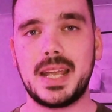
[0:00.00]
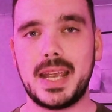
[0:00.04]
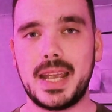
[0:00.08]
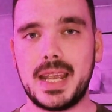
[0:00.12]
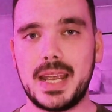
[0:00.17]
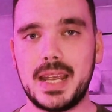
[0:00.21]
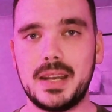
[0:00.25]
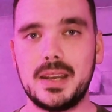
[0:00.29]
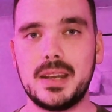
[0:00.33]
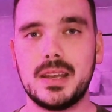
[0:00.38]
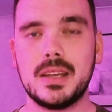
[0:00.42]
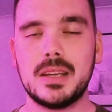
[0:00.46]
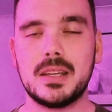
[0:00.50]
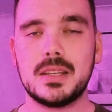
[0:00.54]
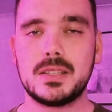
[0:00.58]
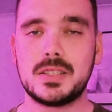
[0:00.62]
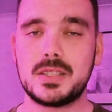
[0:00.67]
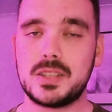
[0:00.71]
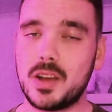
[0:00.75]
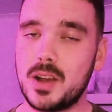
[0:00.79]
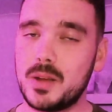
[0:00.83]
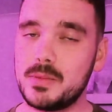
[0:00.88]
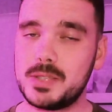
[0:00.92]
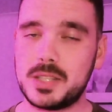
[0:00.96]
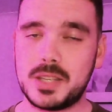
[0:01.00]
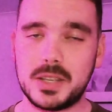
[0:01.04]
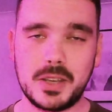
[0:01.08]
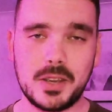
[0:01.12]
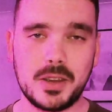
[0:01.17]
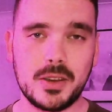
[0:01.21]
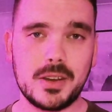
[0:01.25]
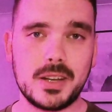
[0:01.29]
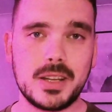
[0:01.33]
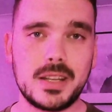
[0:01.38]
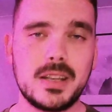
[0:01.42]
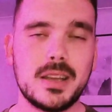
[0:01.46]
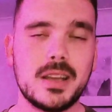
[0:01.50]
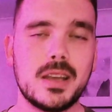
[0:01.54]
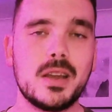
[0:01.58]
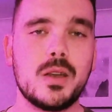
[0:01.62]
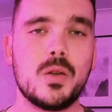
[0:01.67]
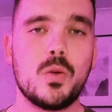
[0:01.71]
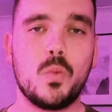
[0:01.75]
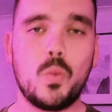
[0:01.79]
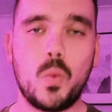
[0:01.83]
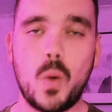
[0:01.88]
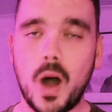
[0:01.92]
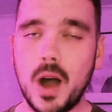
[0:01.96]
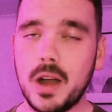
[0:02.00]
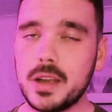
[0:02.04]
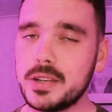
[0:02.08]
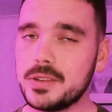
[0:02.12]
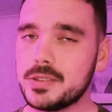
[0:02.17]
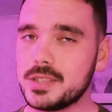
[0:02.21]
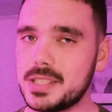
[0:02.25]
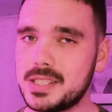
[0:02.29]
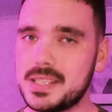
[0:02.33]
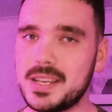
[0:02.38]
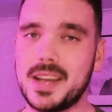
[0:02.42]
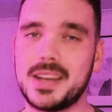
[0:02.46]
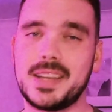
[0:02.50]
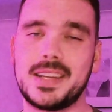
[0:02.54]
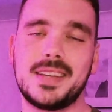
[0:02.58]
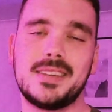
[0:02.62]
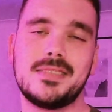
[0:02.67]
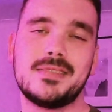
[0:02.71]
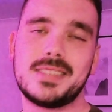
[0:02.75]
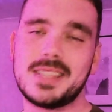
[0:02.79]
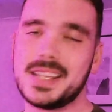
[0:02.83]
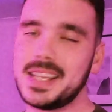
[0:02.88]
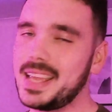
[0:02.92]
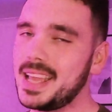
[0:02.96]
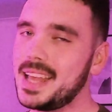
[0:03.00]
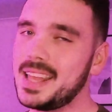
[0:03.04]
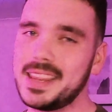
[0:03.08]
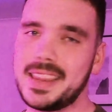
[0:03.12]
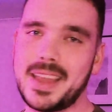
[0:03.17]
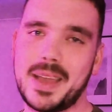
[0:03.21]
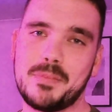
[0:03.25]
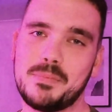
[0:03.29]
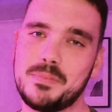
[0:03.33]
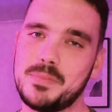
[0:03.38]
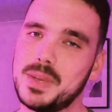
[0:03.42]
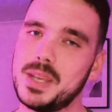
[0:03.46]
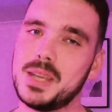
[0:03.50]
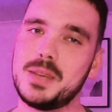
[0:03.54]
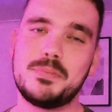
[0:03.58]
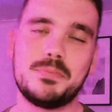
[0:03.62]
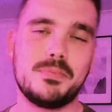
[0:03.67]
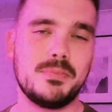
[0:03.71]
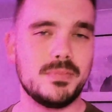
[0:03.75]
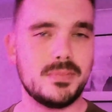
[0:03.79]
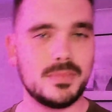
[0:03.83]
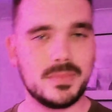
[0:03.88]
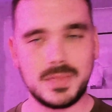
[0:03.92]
in cybersecurity while you're studying to get that big,